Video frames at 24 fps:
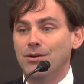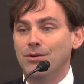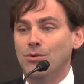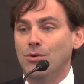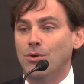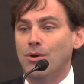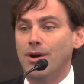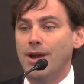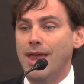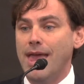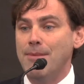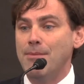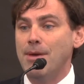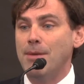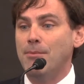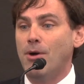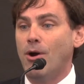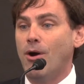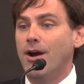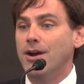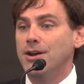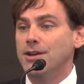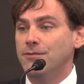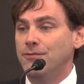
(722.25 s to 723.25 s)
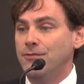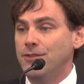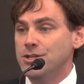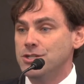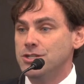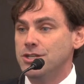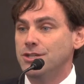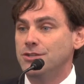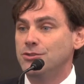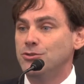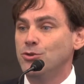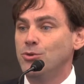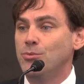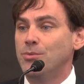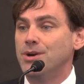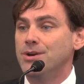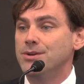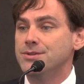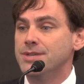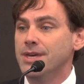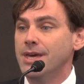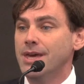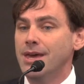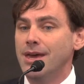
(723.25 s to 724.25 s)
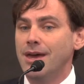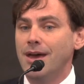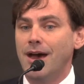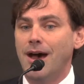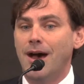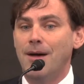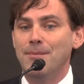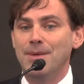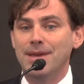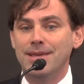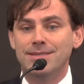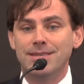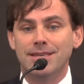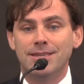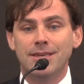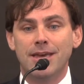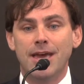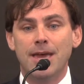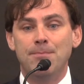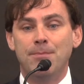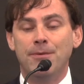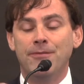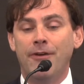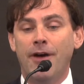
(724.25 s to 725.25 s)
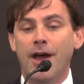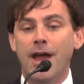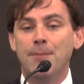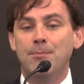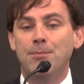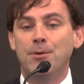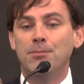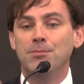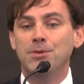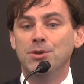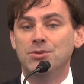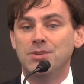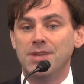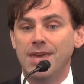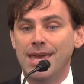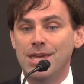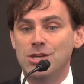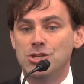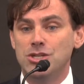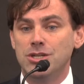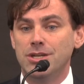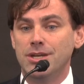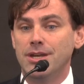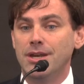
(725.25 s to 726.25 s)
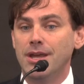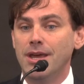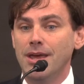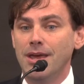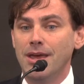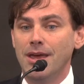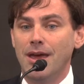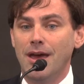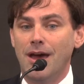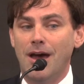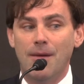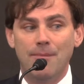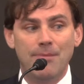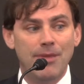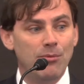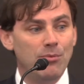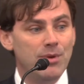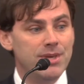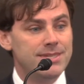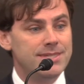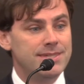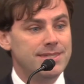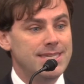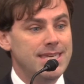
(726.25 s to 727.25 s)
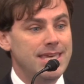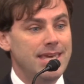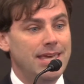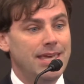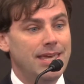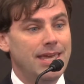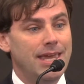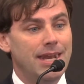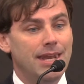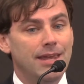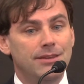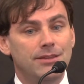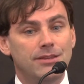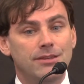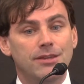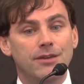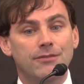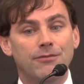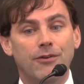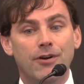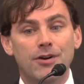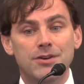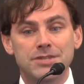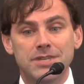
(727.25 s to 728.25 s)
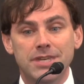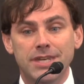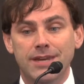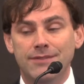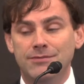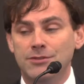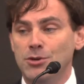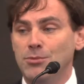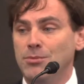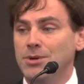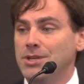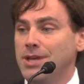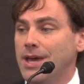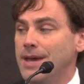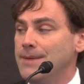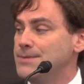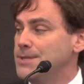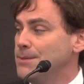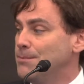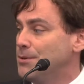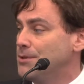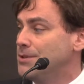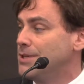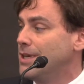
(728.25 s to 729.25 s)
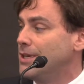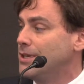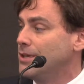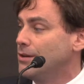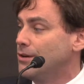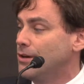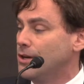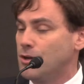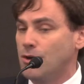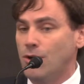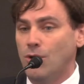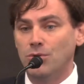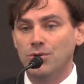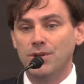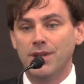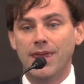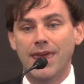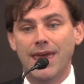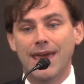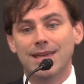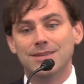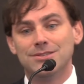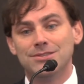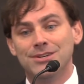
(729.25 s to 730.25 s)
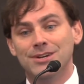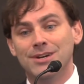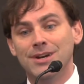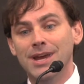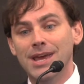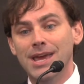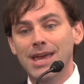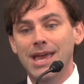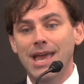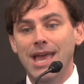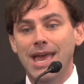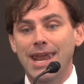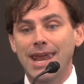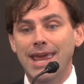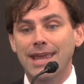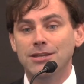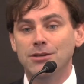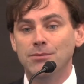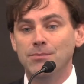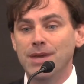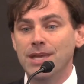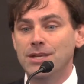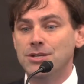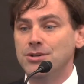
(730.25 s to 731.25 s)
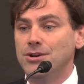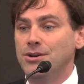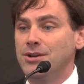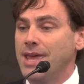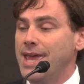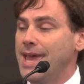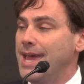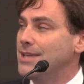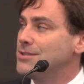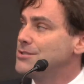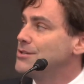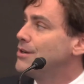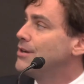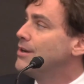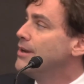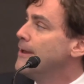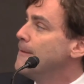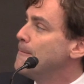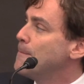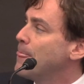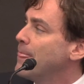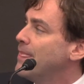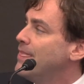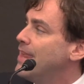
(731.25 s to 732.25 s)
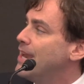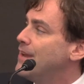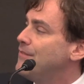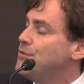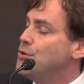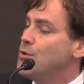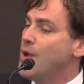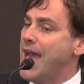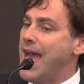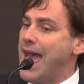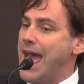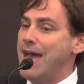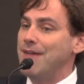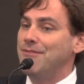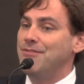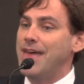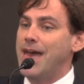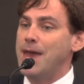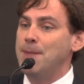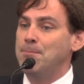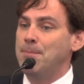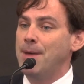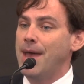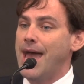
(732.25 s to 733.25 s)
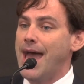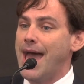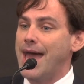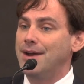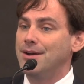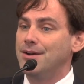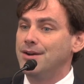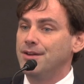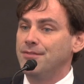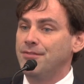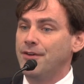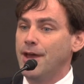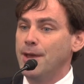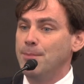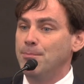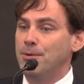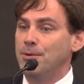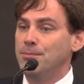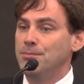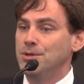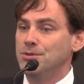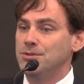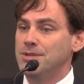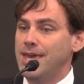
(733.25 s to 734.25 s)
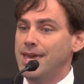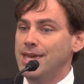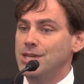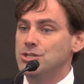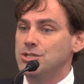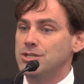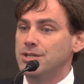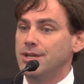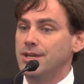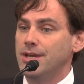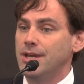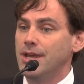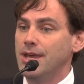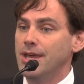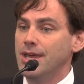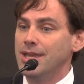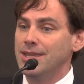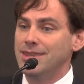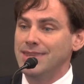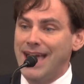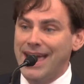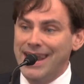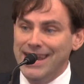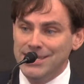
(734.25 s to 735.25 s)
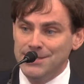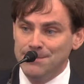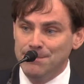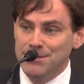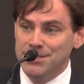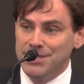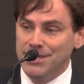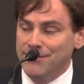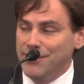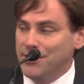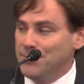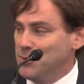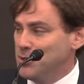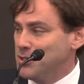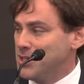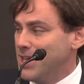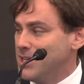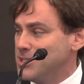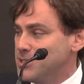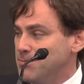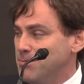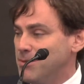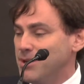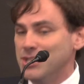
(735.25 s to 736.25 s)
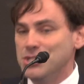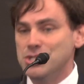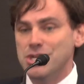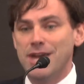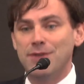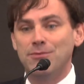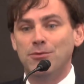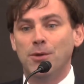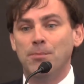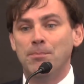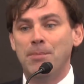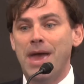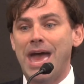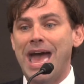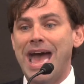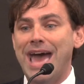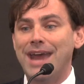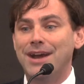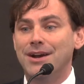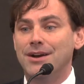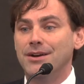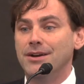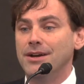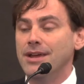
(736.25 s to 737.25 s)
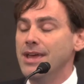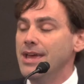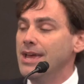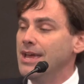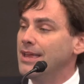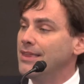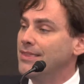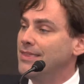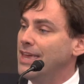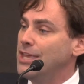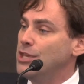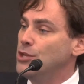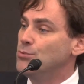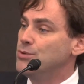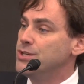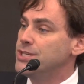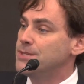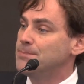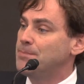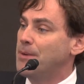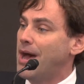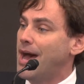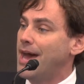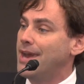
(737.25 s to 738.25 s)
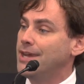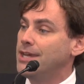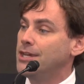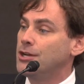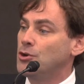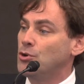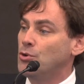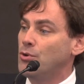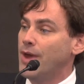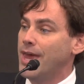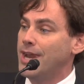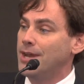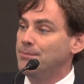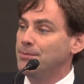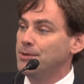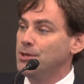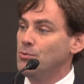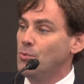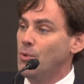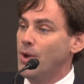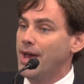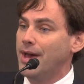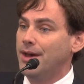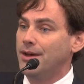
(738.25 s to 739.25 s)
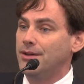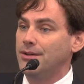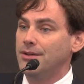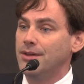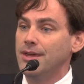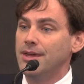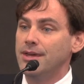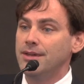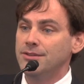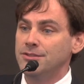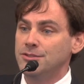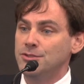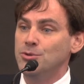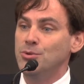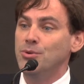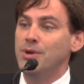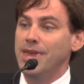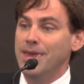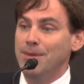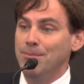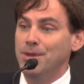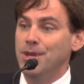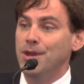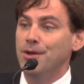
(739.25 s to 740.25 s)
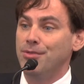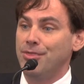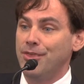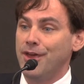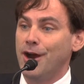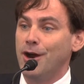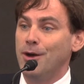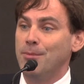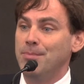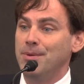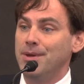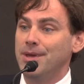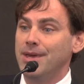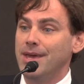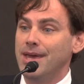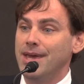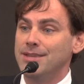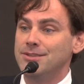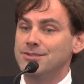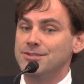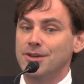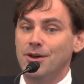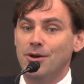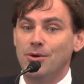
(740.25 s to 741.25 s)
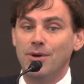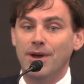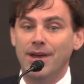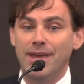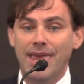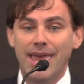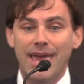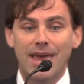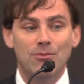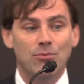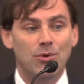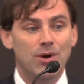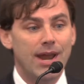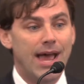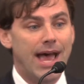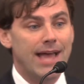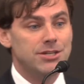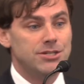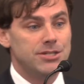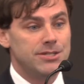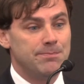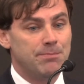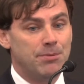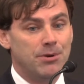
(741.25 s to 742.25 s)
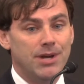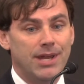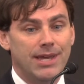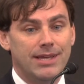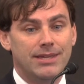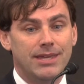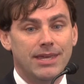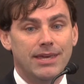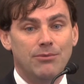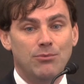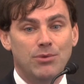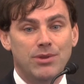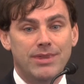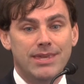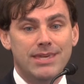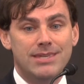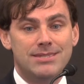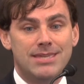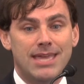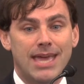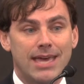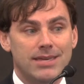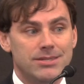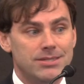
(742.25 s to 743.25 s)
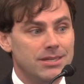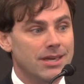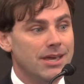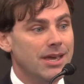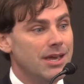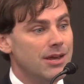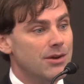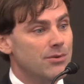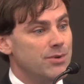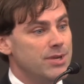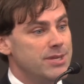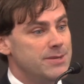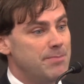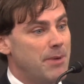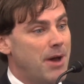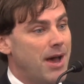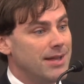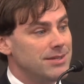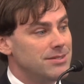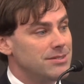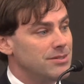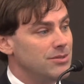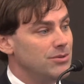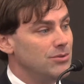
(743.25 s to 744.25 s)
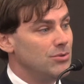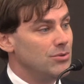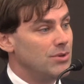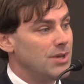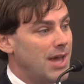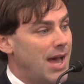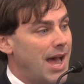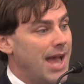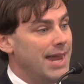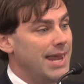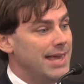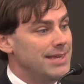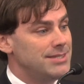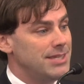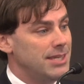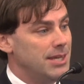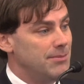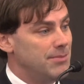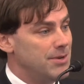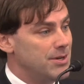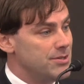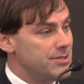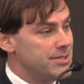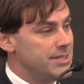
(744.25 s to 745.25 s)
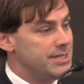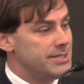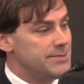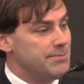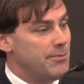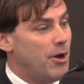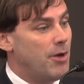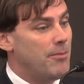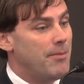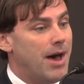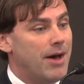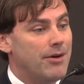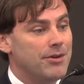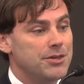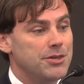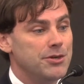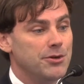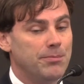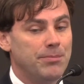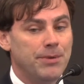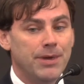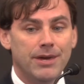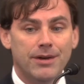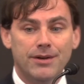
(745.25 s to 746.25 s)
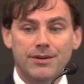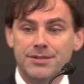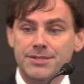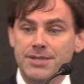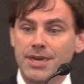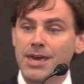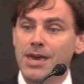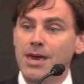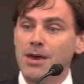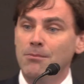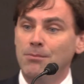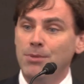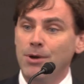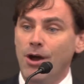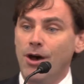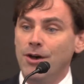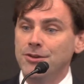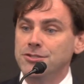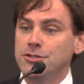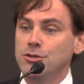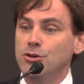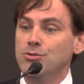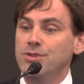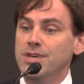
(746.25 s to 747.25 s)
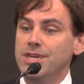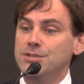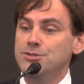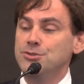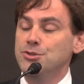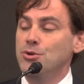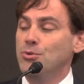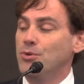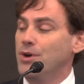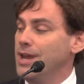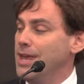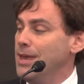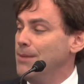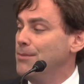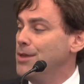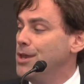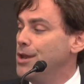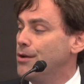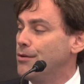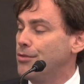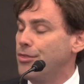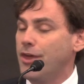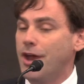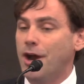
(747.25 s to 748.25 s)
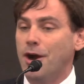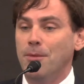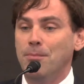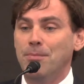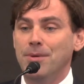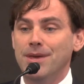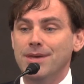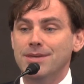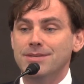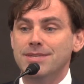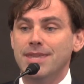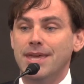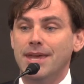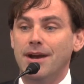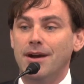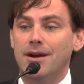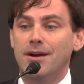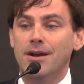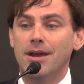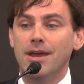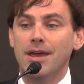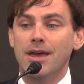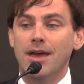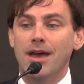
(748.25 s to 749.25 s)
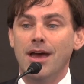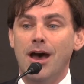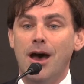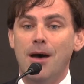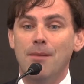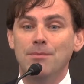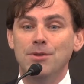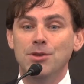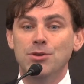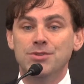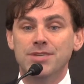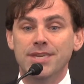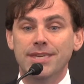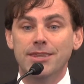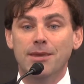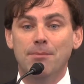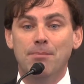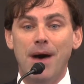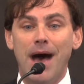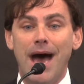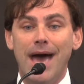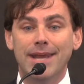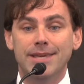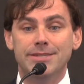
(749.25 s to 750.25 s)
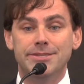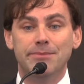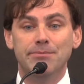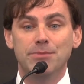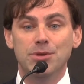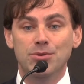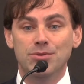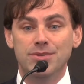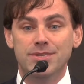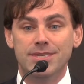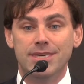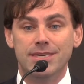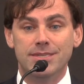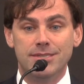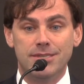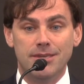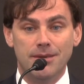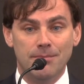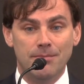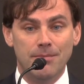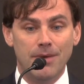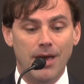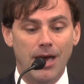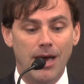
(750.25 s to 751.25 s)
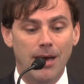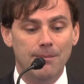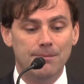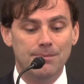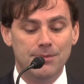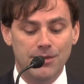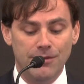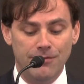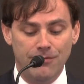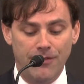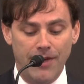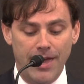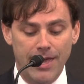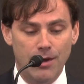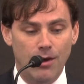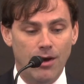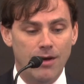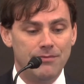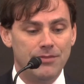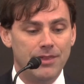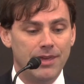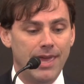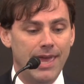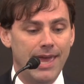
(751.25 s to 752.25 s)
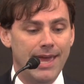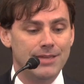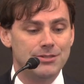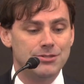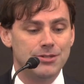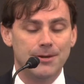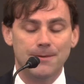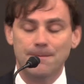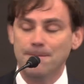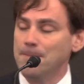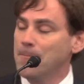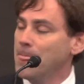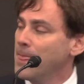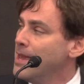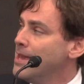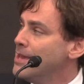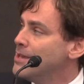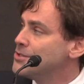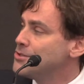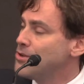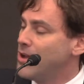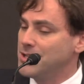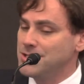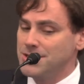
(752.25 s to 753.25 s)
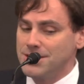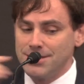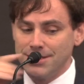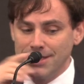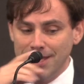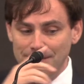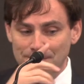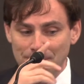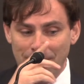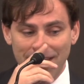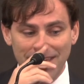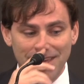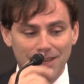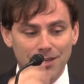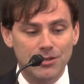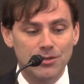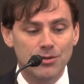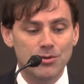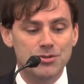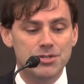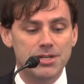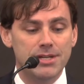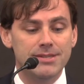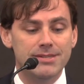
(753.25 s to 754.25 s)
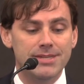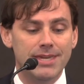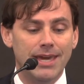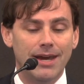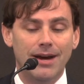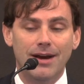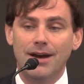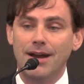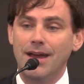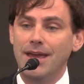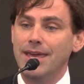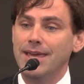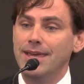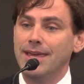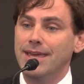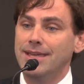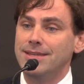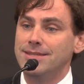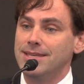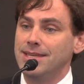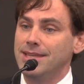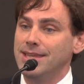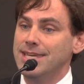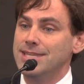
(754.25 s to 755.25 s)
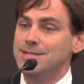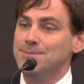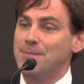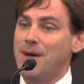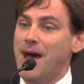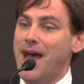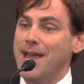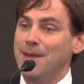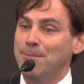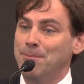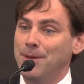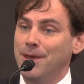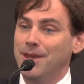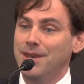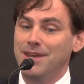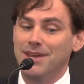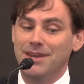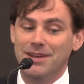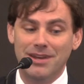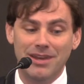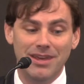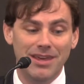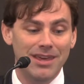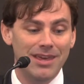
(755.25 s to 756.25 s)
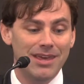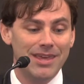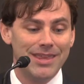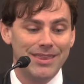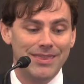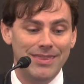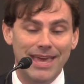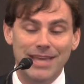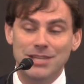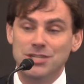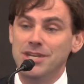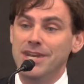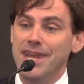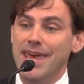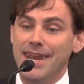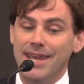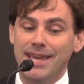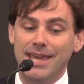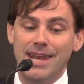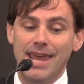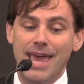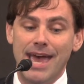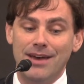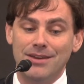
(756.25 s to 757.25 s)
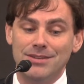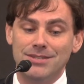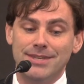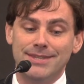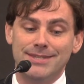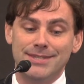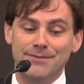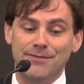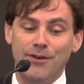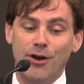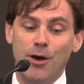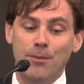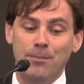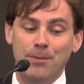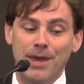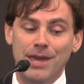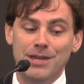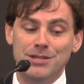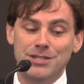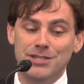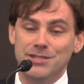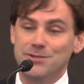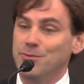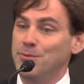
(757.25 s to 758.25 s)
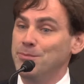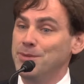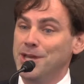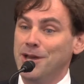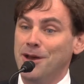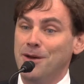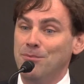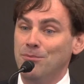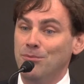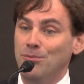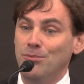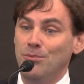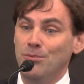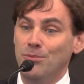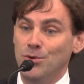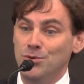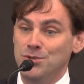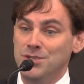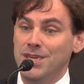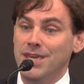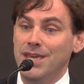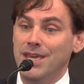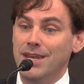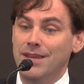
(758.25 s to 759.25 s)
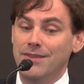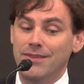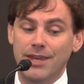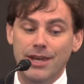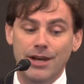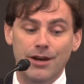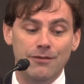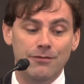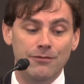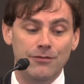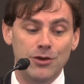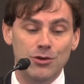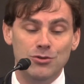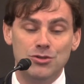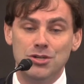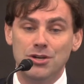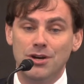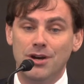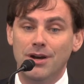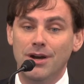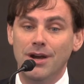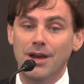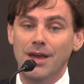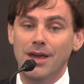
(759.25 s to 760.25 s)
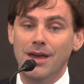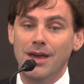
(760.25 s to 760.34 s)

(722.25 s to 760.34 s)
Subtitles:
or MMR deficient tumors, it's a type of hypermutation that we see in a diversity of tumor types, in particular colon cancer and endometrial cancer, that if you have that pattern of hypermutation, not a specific mutation, but a general pattern, that you respond incredibly well to immunotherapy. And so, again, we're not just predicting with these tests response to kinase inhibitors, these small molecule pills, but also these newer immunotherapies that are using the body's immune system to fight off the cancer. So I'll just leave my conclusions here. It's at least my opinion that genetic analysis of all patients will become routine in the near future.